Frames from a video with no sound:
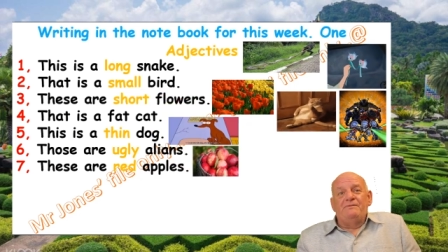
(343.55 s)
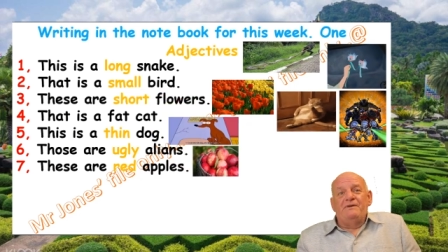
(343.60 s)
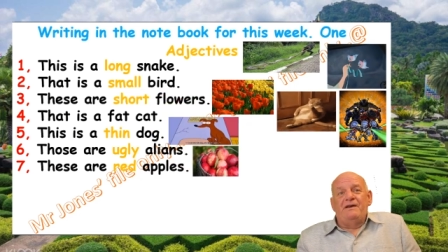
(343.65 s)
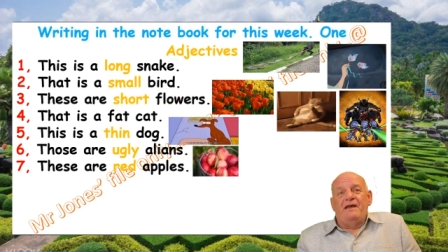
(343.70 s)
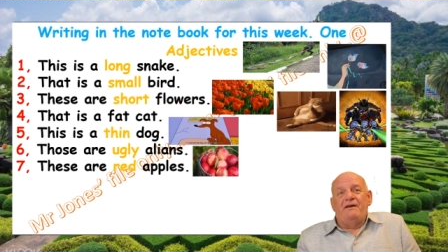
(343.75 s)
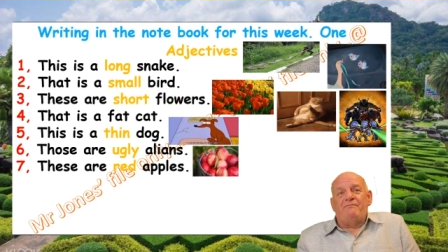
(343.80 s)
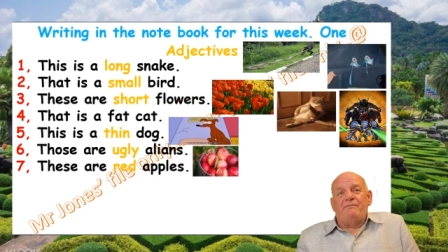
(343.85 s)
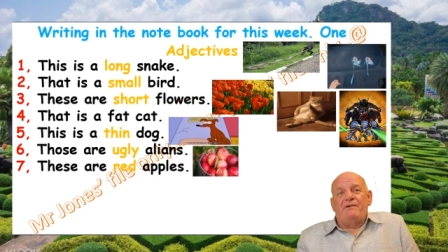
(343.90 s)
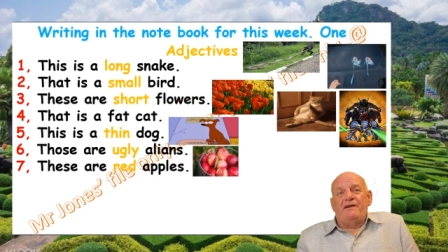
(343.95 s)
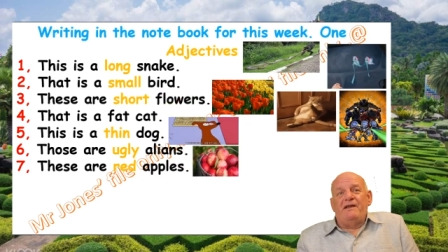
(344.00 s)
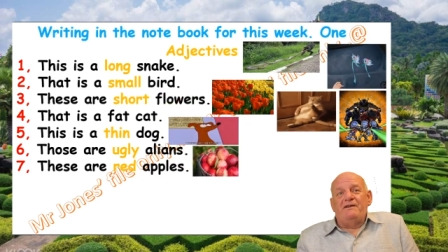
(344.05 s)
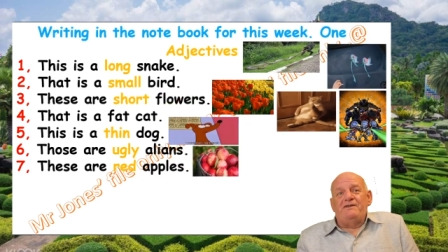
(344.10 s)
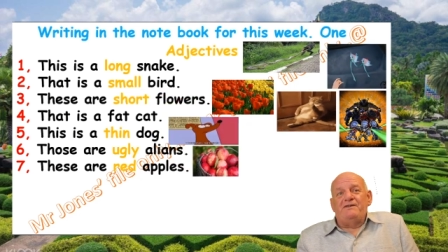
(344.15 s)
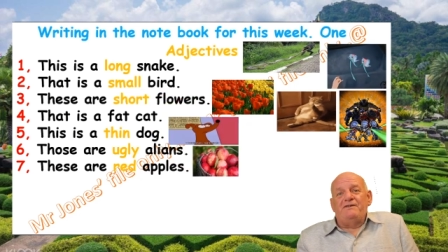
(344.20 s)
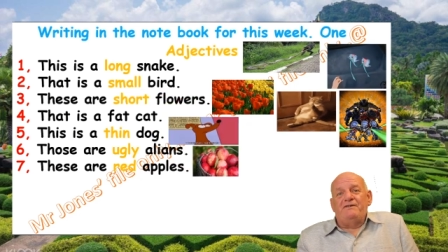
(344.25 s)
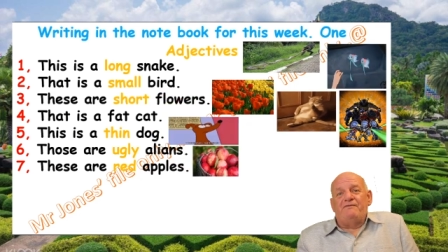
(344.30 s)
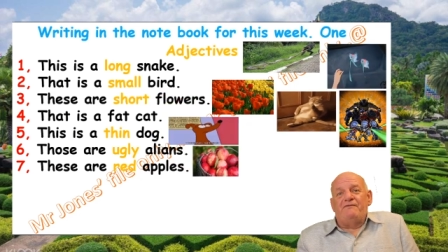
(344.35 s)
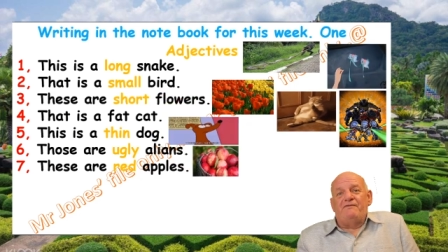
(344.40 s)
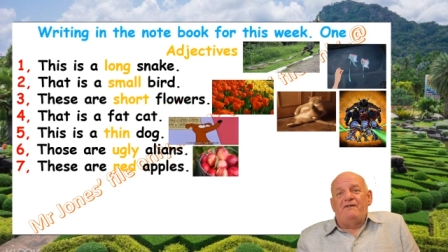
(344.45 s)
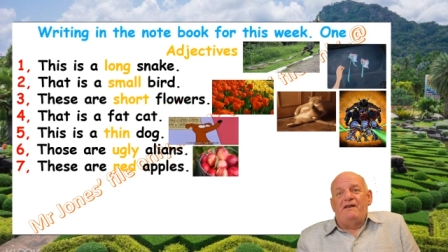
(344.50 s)
we have
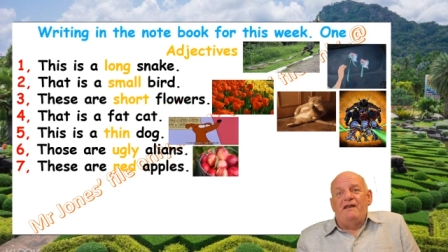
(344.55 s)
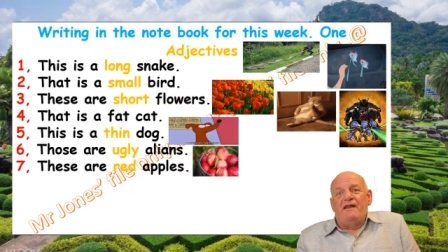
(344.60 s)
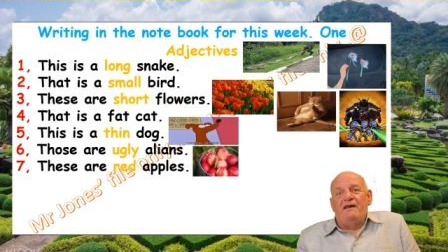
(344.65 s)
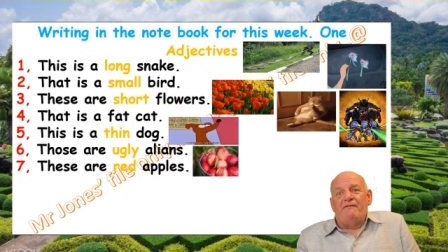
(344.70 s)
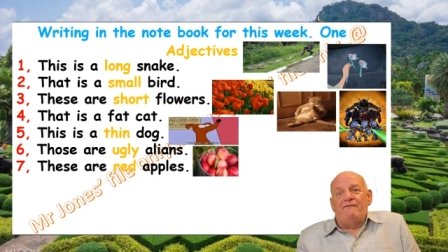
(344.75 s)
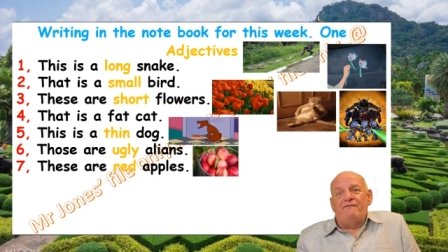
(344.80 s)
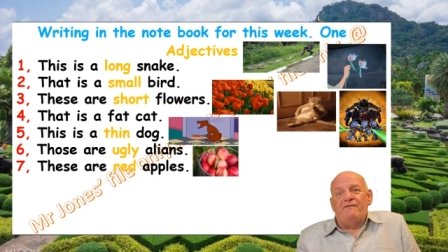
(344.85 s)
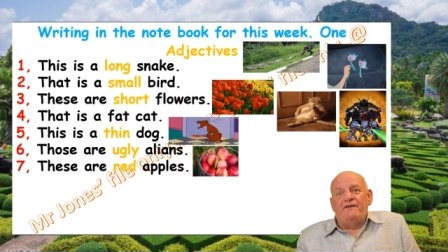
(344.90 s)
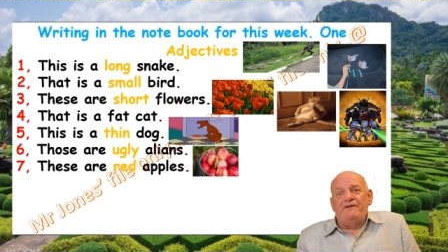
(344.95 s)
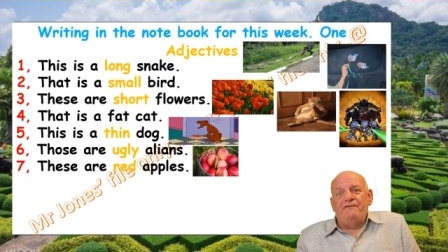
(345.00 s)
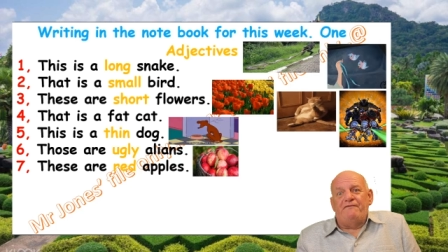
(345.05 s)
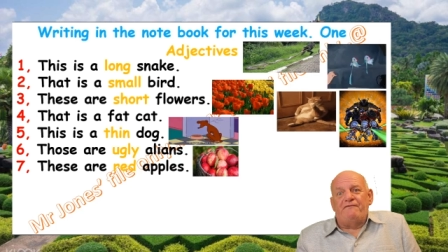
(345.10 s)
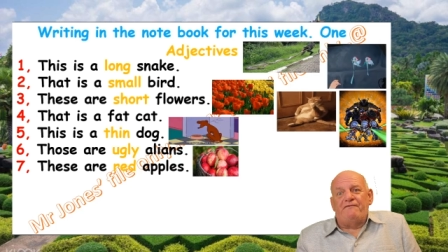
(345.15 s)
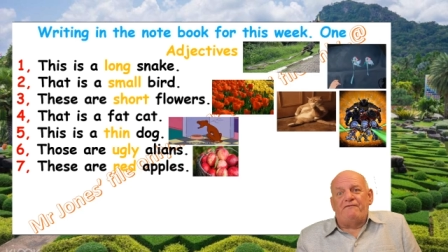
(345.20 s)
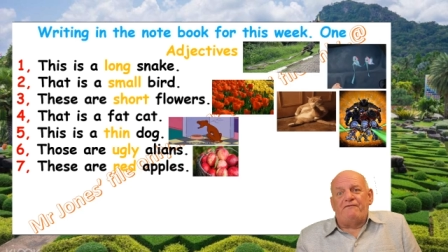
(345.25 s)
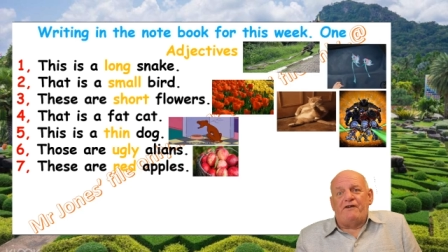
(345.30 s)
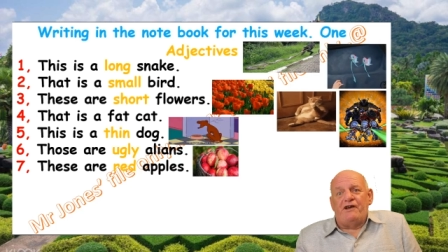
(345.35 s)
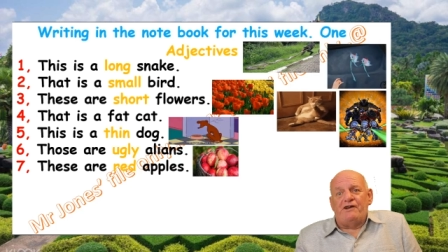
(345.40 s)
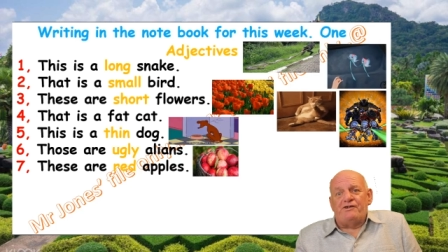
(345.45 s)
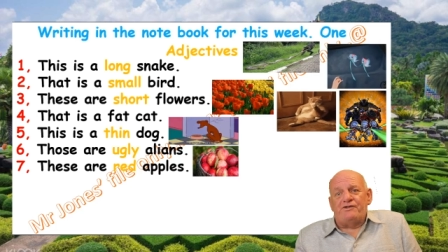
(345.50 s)
plenty of lovely
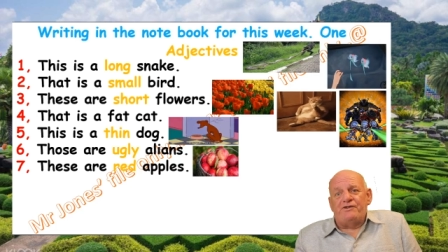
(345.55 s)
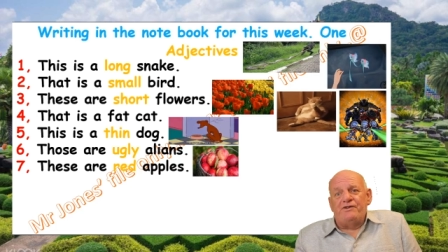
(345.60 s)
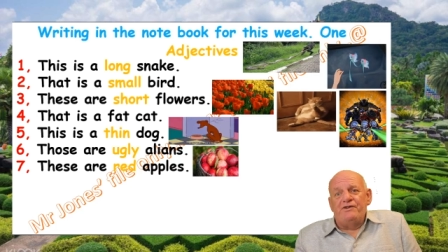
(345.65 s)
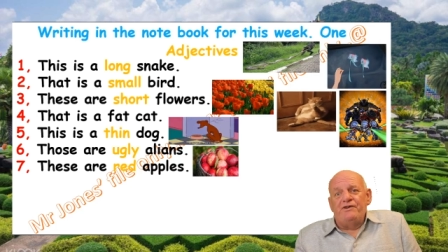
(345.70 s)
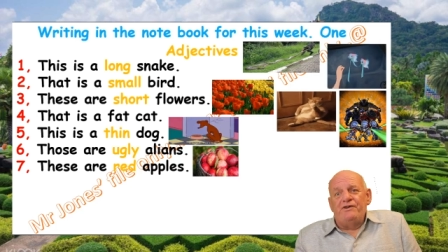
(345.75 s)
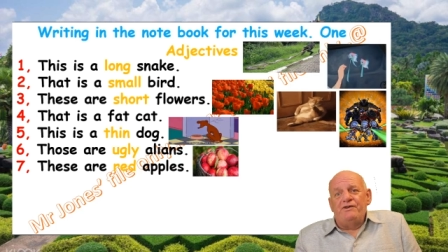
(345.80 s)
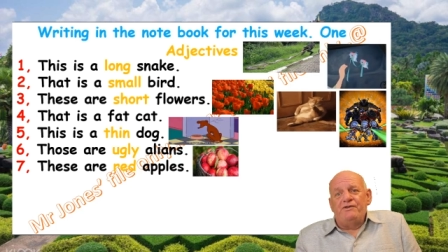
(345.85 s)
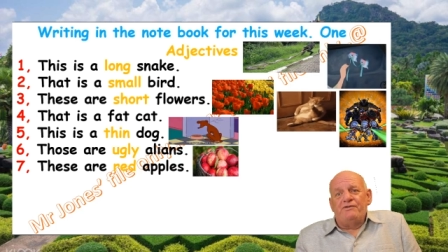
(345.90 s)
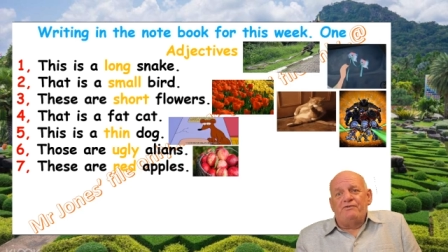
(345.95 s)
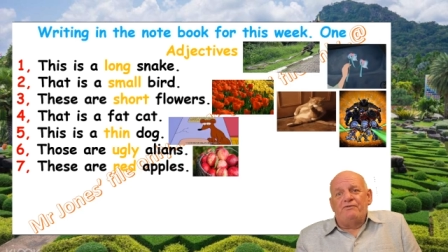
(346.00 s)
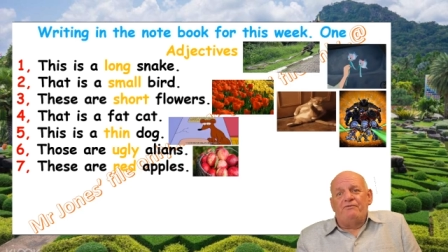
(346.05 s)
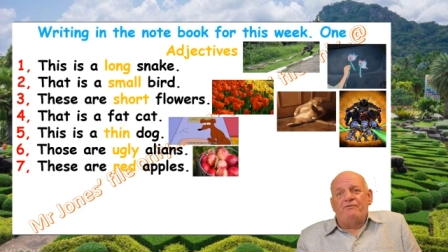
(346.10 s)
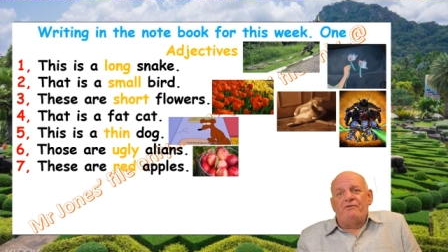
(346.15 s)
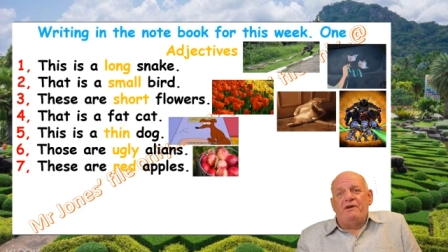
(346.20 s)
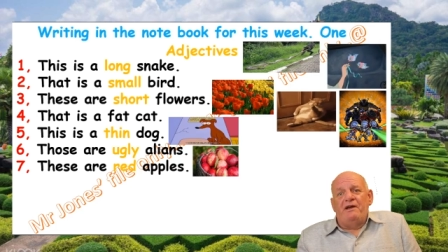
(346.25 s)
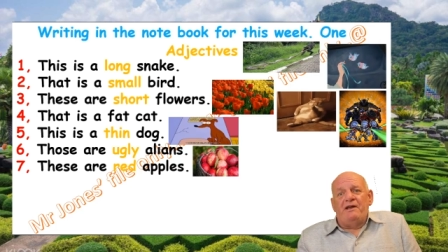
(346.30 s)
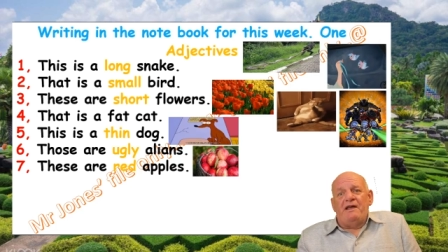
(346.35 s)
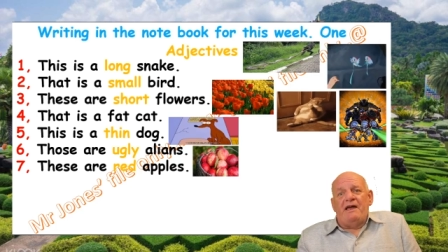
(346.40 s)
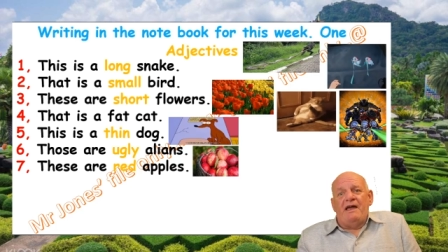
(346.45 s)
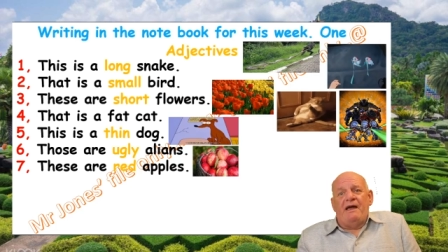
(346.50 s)
fresh
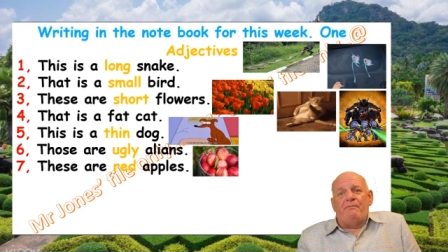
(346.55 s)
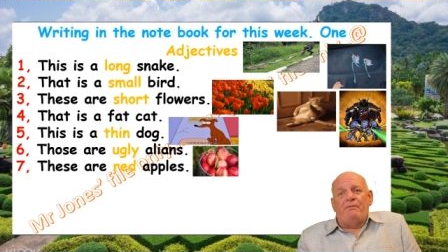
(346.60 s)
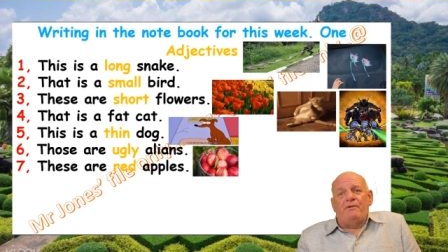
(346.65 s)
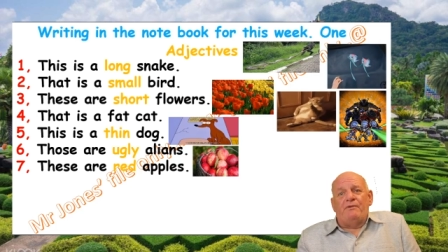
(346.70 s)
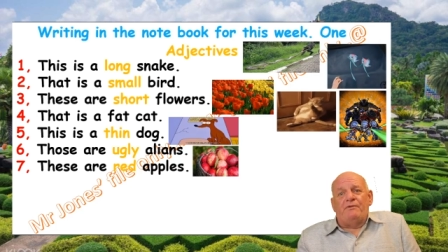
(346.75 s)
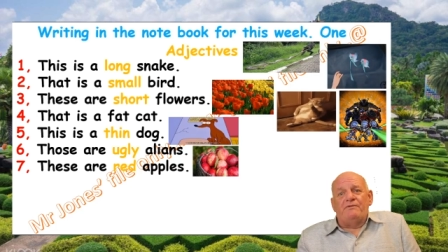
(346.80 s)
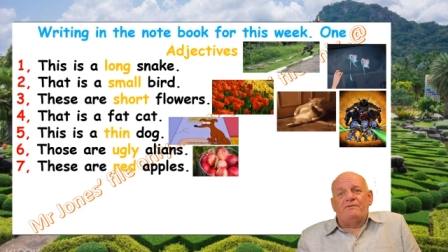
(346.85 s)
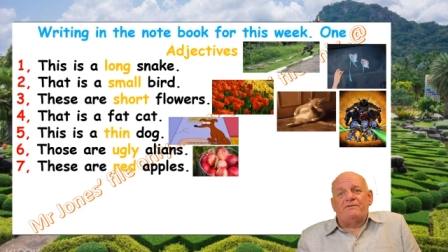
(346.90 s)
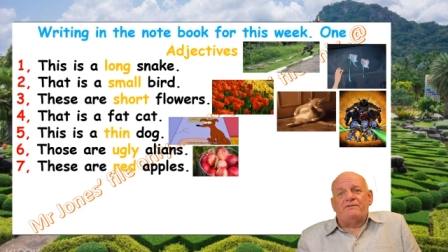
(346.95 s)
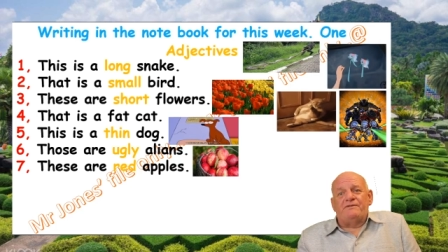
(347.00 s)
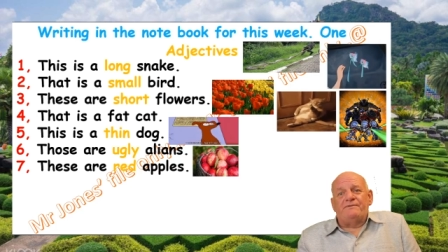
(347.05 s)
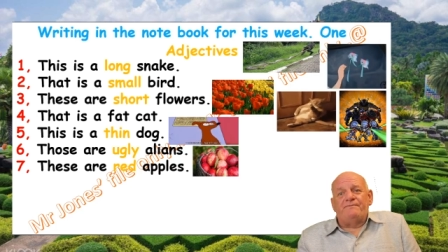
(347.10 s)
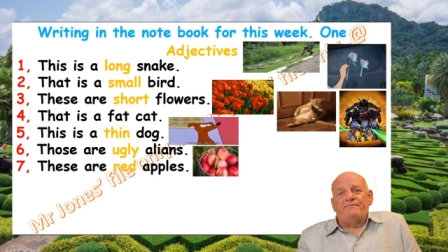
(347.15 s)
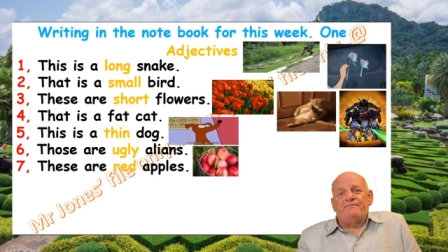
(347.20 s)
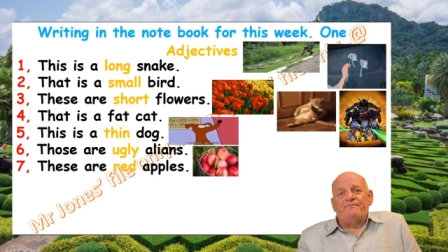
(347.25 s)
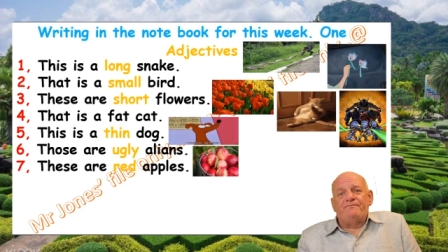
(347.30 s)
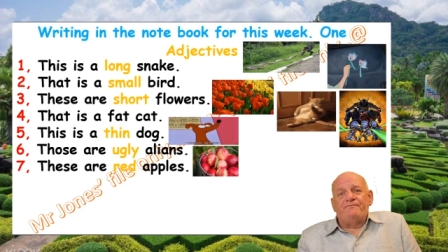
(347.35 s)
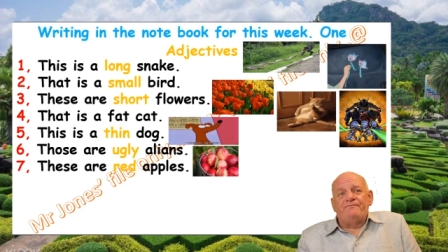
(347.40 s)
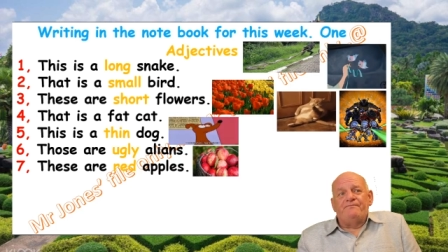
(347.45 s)
red apples.